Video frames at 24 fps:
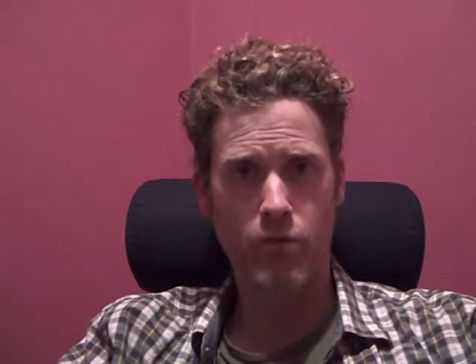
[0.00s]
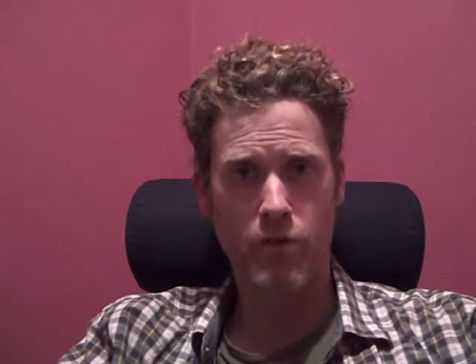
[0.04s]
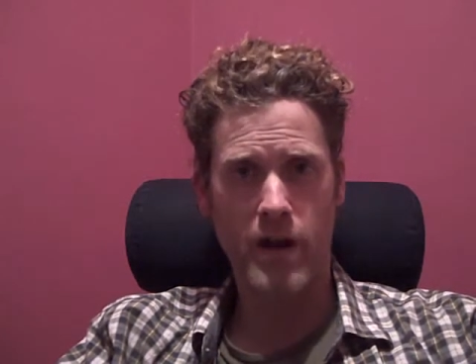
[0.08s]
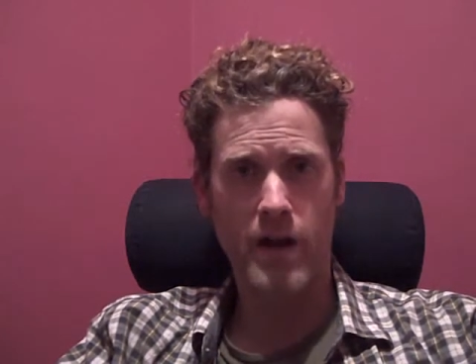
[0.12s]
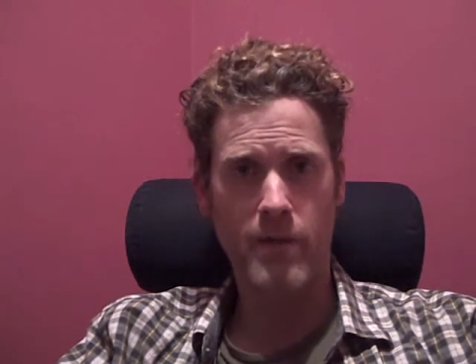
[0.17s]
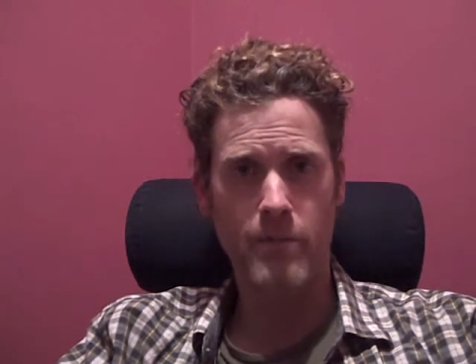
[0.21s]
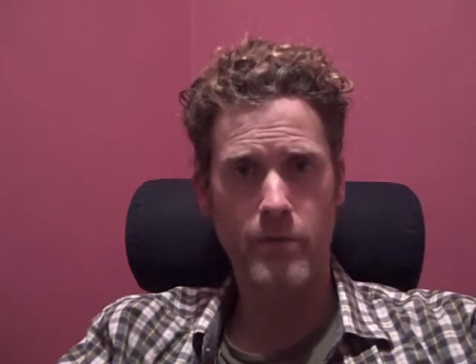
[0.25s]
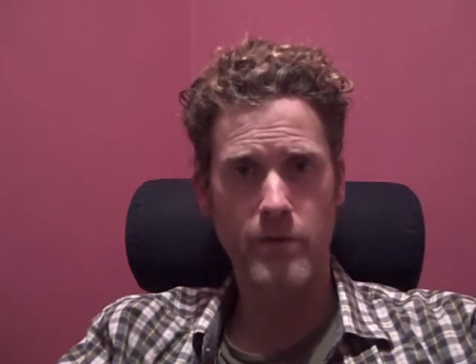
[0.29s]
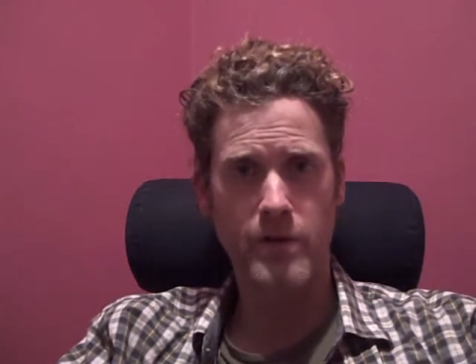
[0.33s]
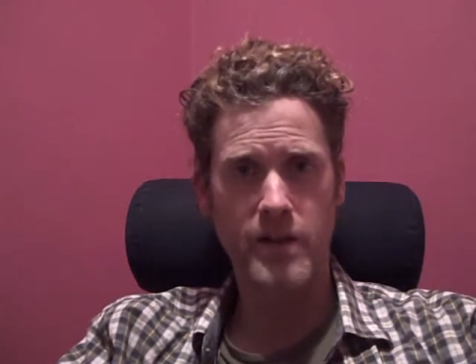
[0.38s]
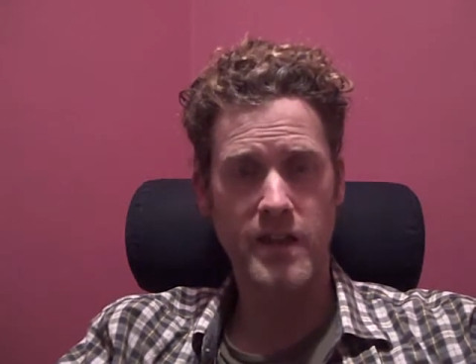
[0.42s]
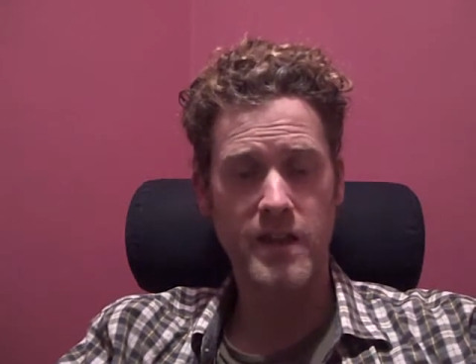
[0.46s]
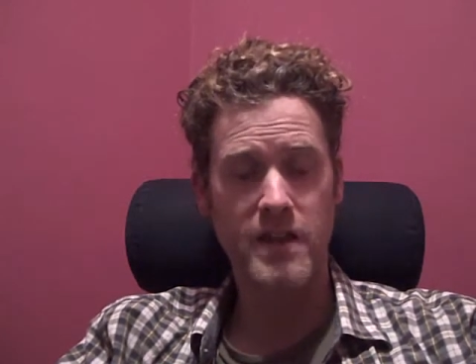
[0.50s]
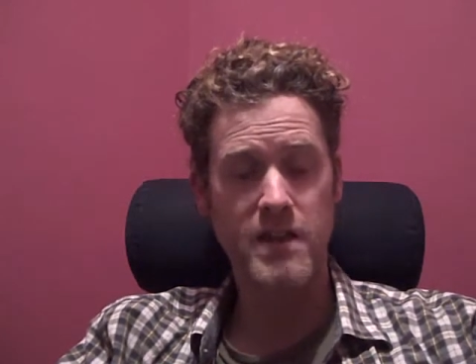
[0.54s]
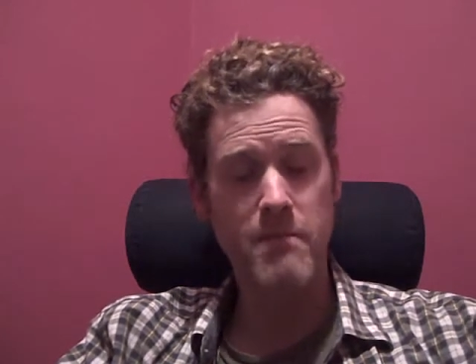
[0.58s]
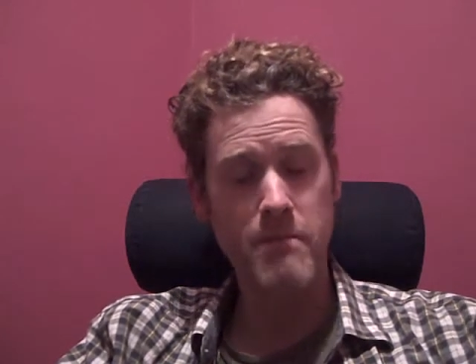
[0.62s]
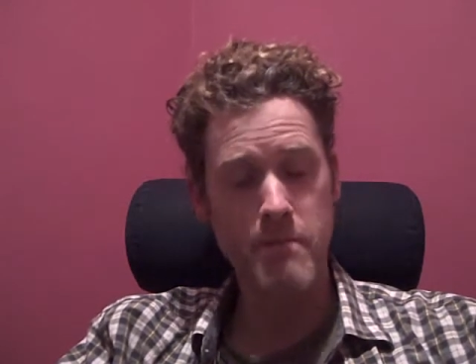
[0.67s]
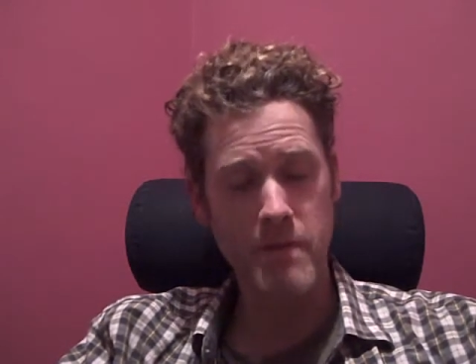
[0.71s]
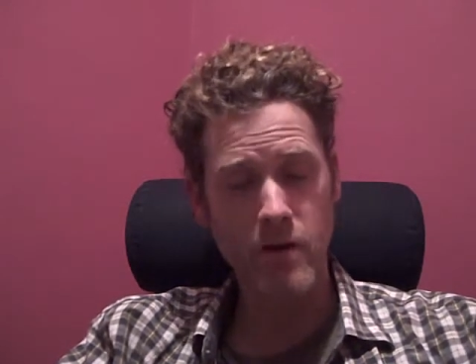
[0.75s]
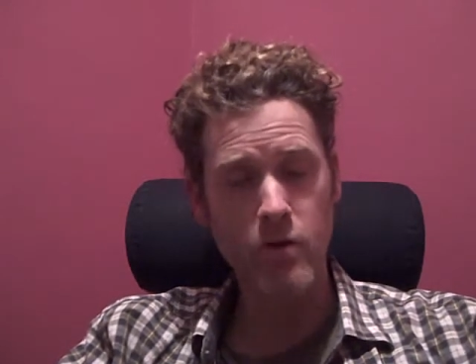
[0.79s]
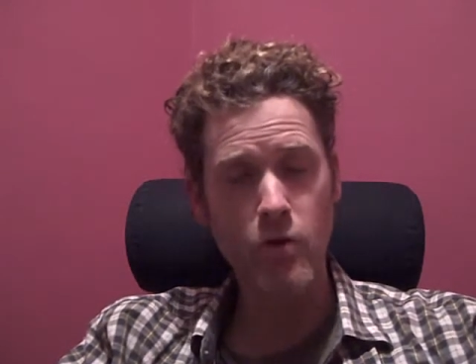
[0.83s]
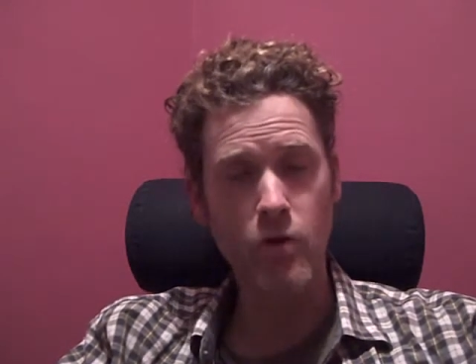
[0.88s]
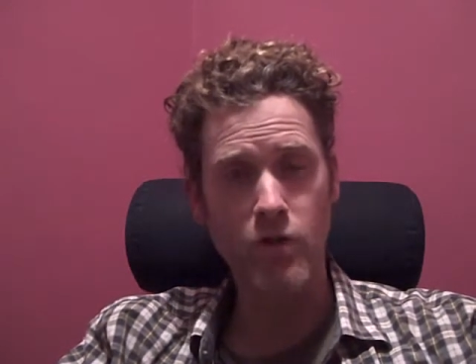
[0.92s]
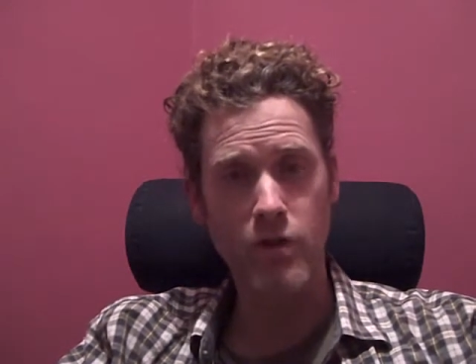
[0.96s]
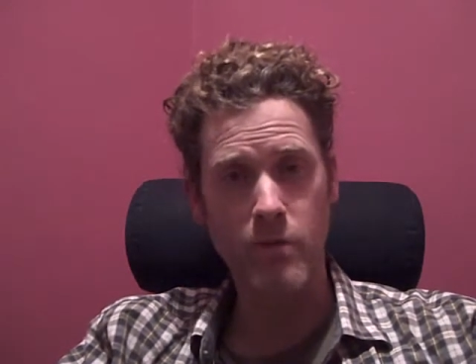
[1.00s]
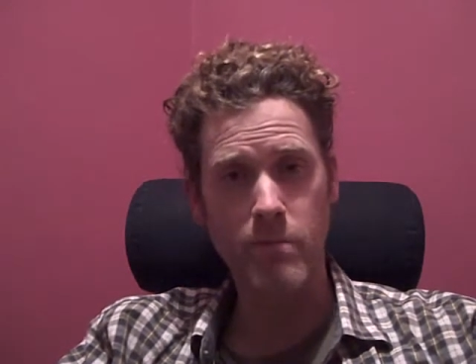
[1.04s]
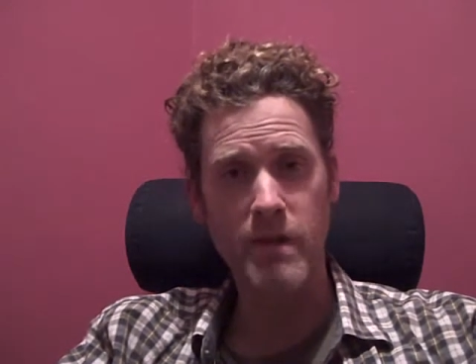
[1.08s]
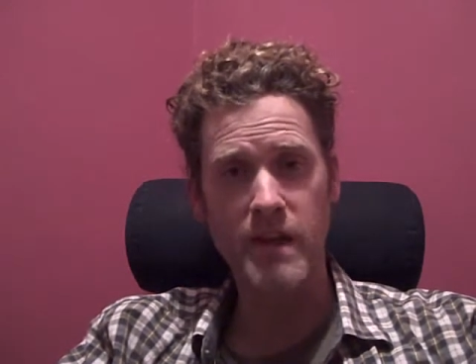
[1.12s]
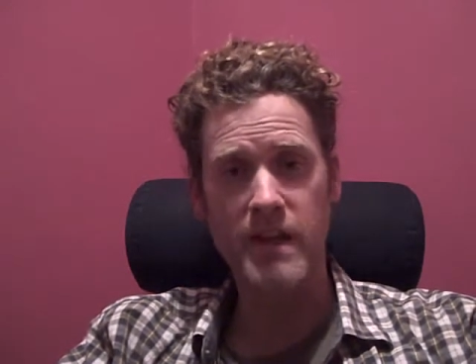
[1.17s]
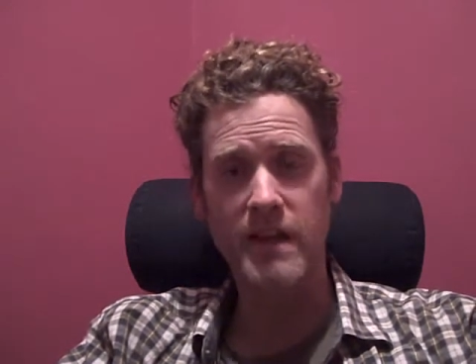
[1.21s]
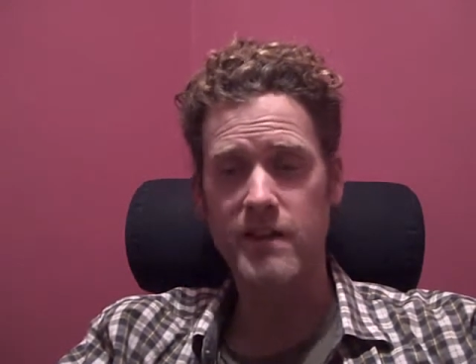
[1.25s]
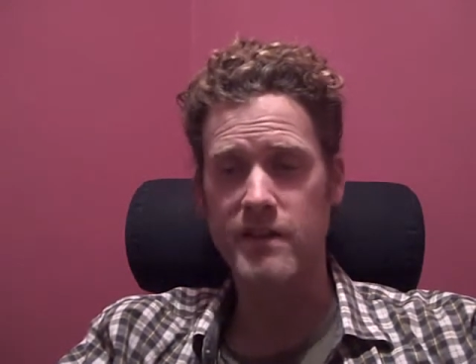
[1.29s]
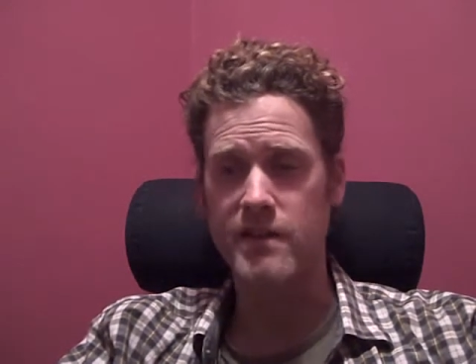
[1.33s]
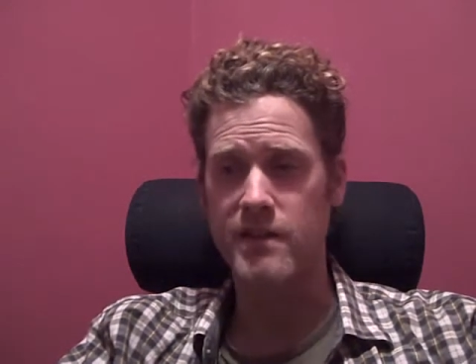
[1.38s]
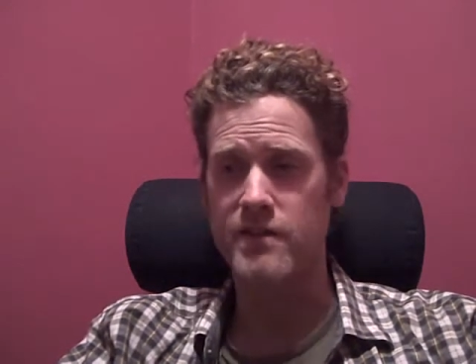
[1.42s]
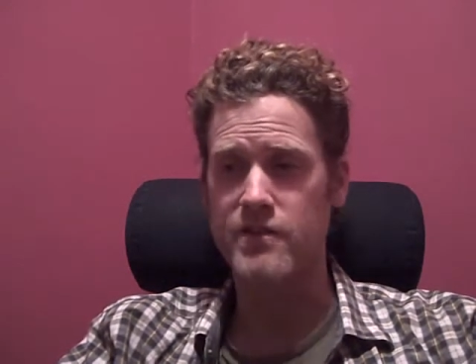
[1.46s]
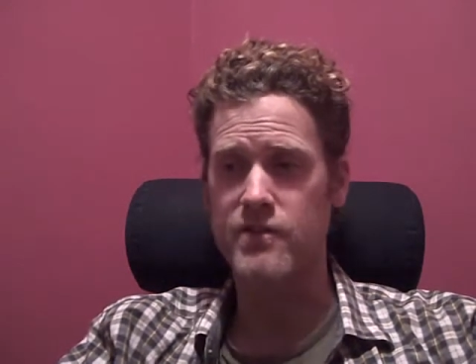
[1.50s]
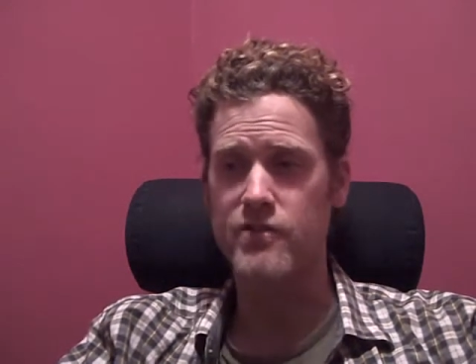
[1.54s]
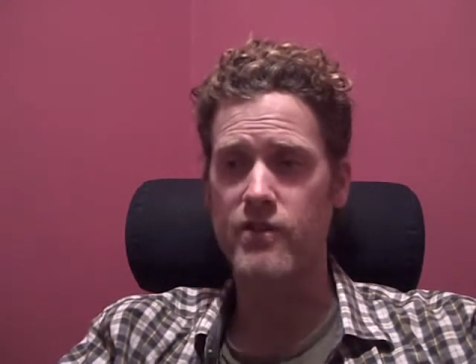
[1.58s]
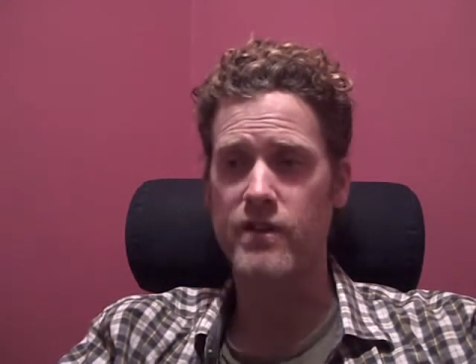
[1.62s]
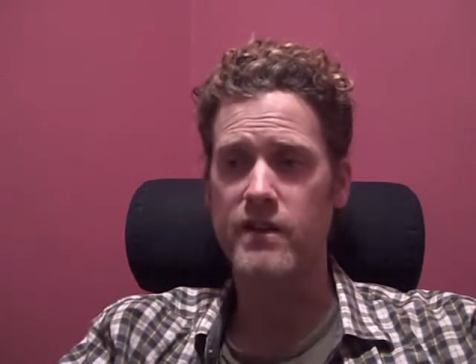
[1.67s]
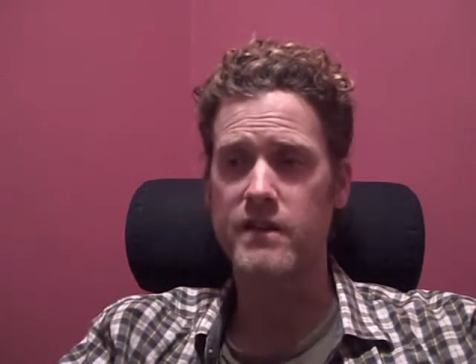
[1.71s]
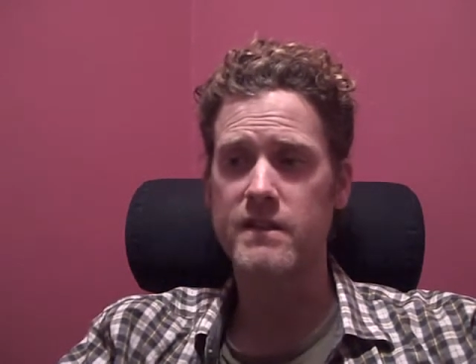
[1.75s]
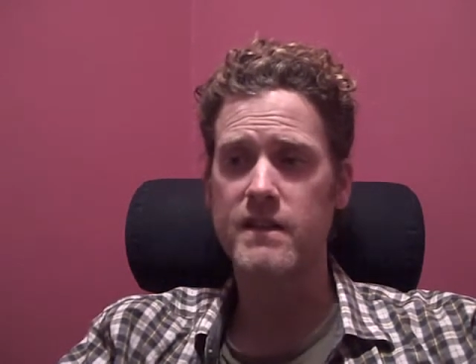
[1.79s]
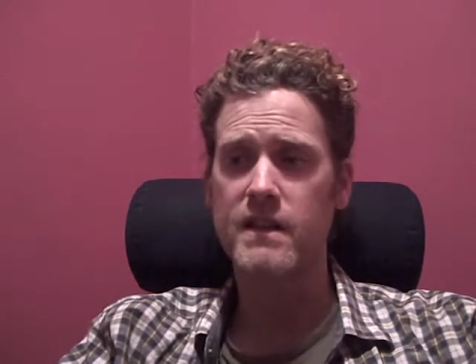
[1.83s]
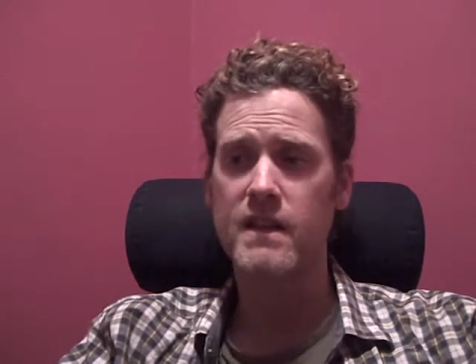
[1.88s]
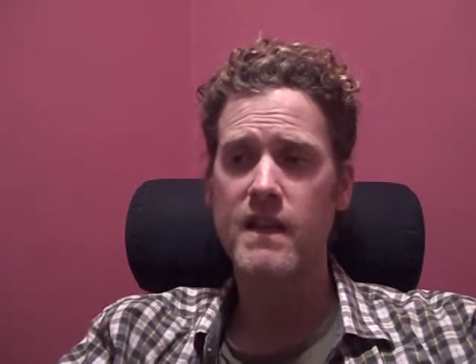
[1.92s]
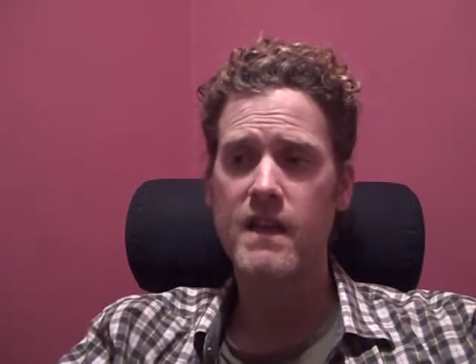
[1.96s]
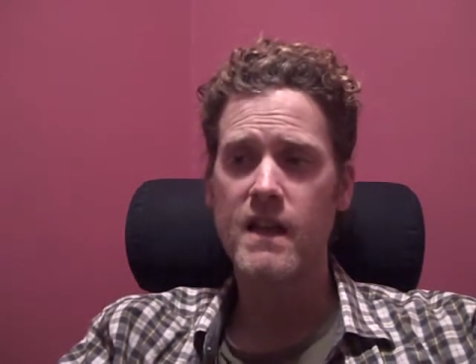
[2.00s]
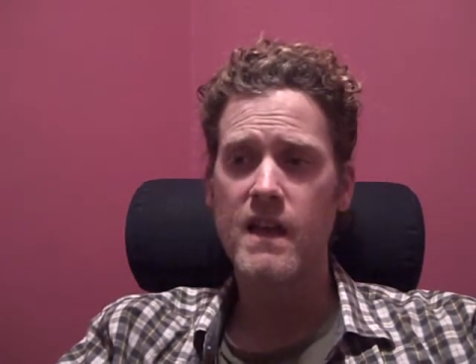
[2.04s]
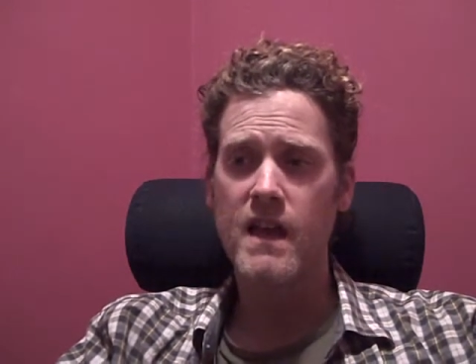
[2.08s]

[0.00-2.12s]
property in the middle of the Peak District.